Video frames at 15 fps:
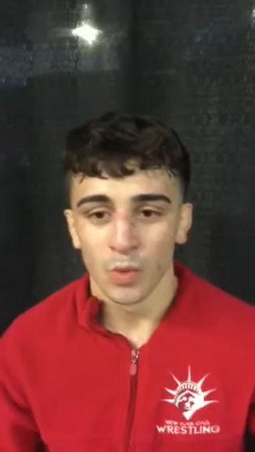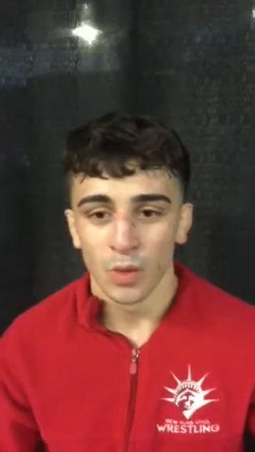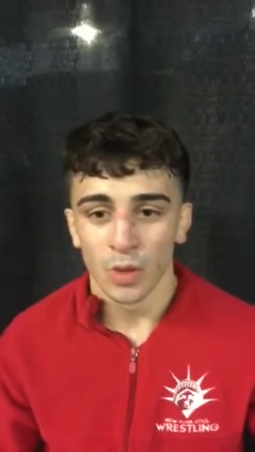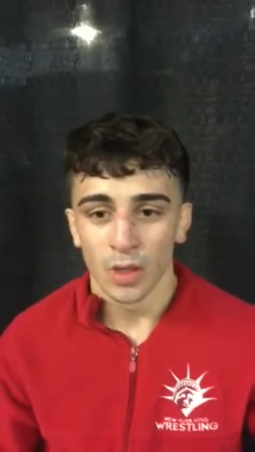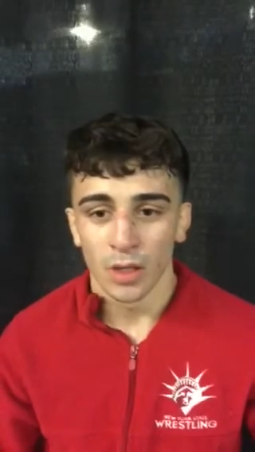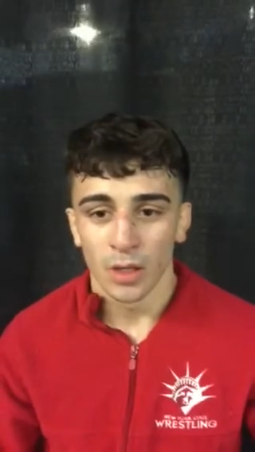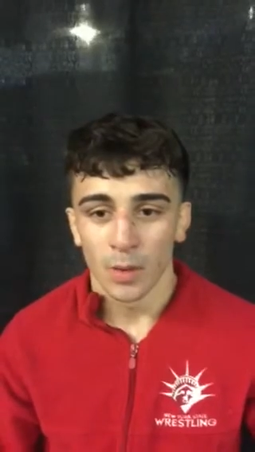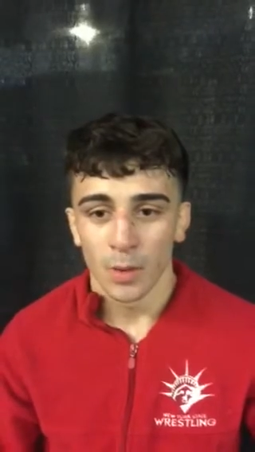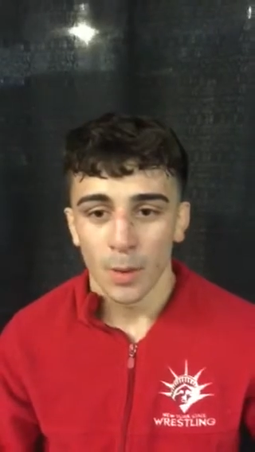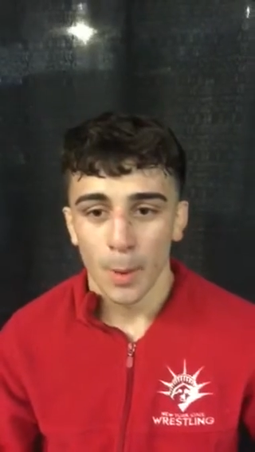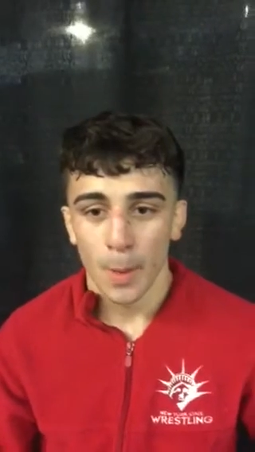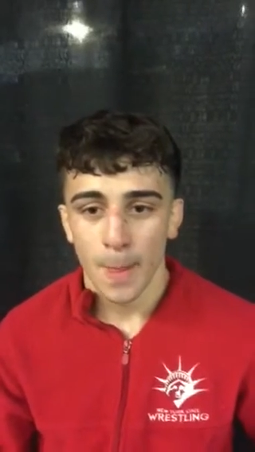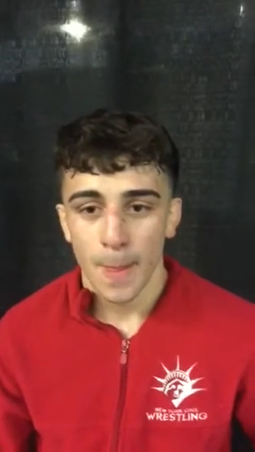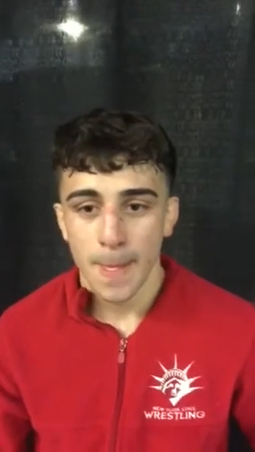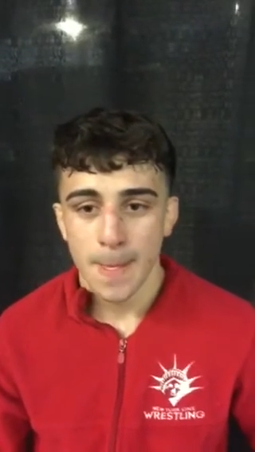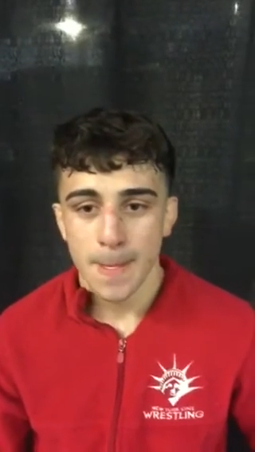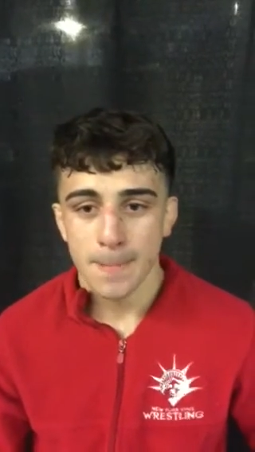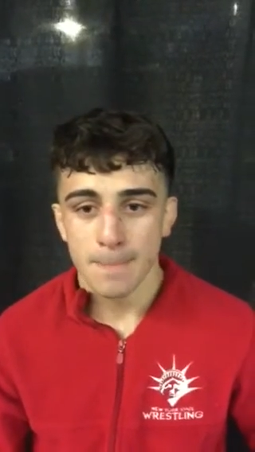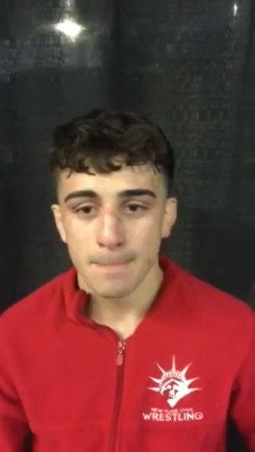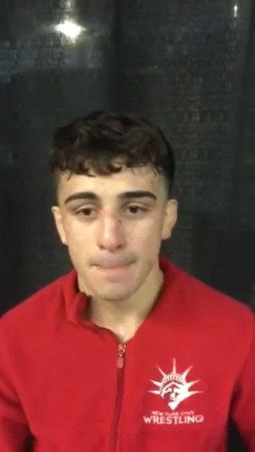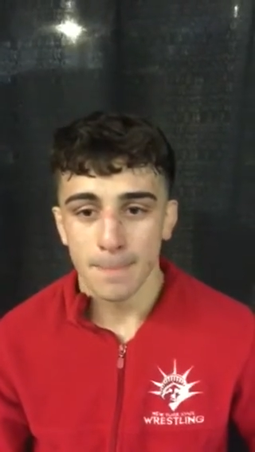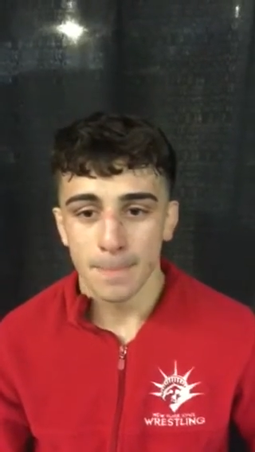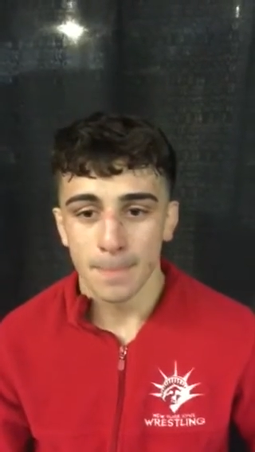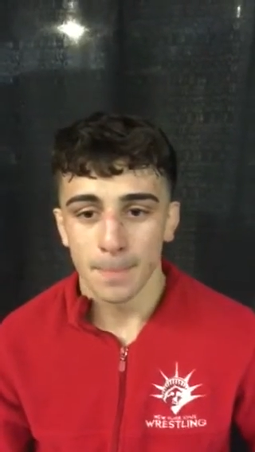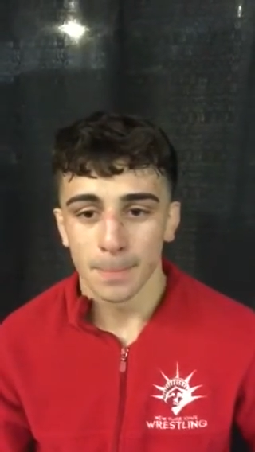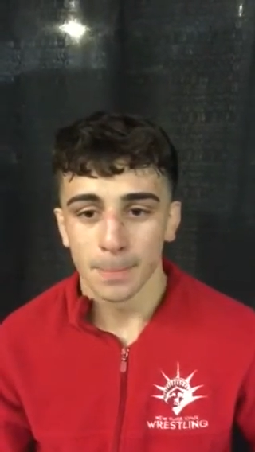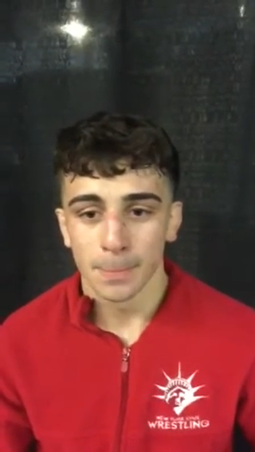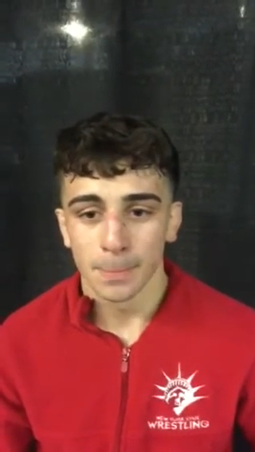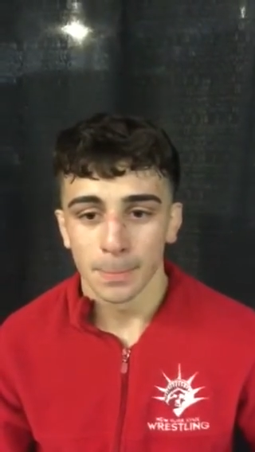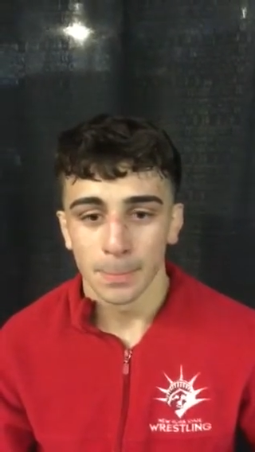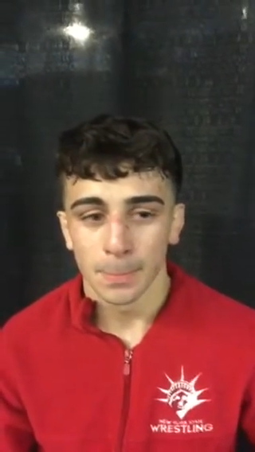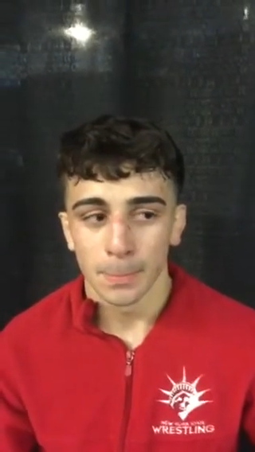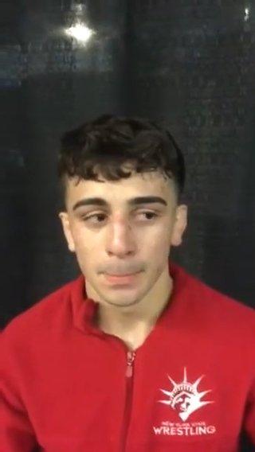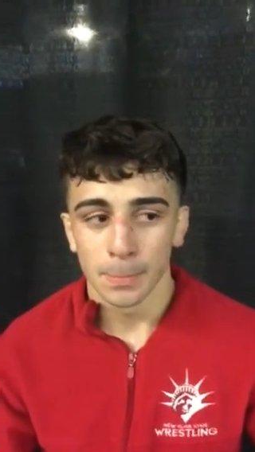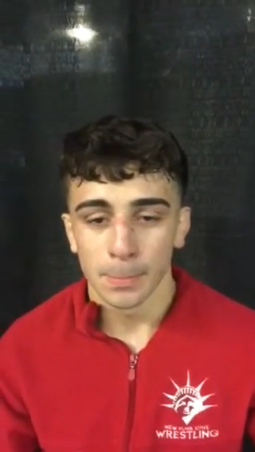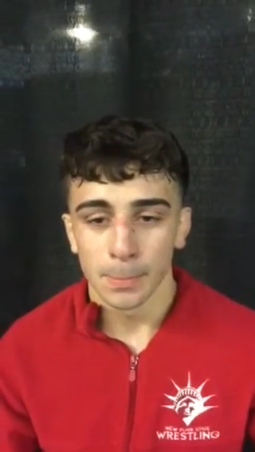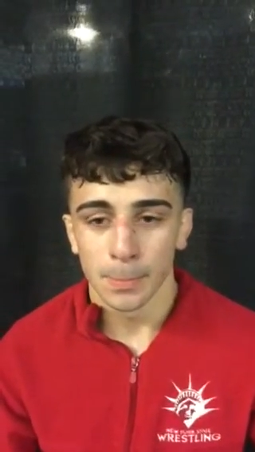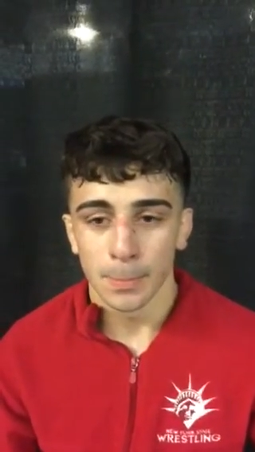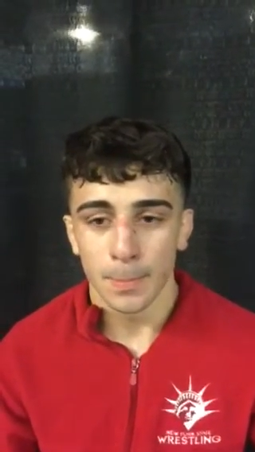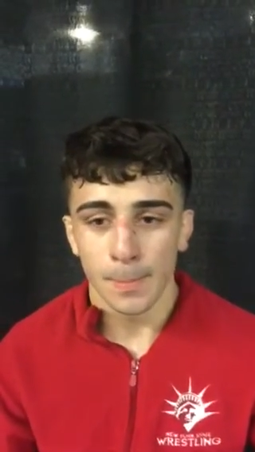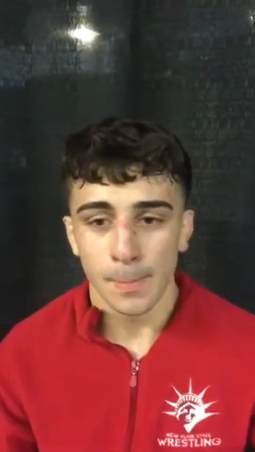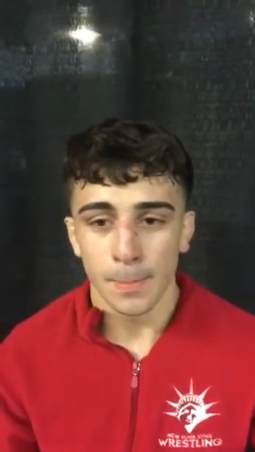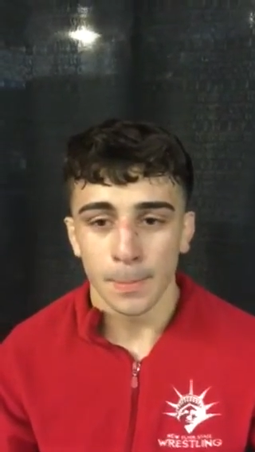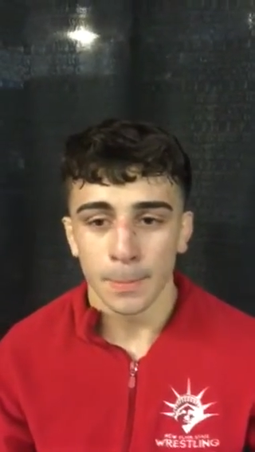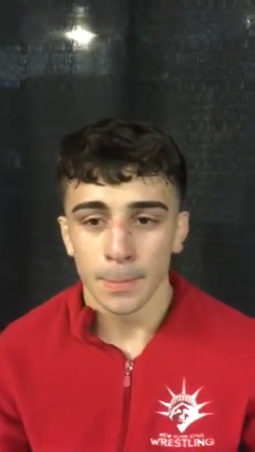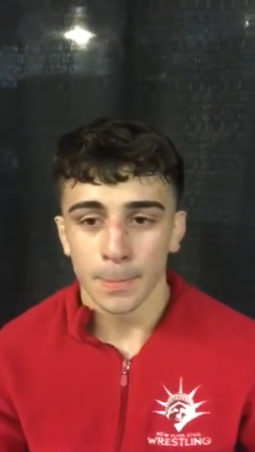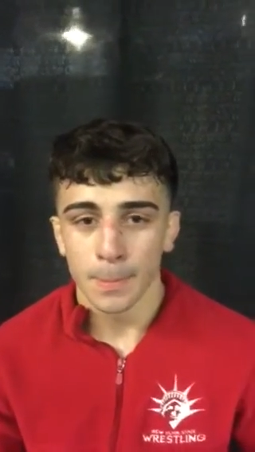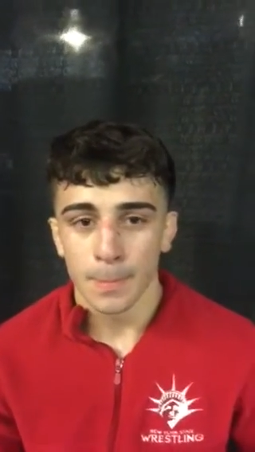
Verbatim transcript: your career in high school as a win. Uh, next up for you?